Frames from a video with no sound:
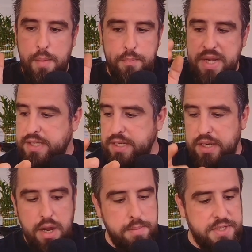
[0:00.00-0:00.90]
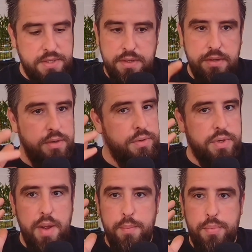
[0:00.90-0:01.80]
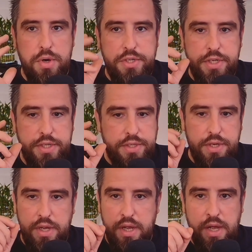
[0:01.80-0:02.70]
mixing cups, you can purchase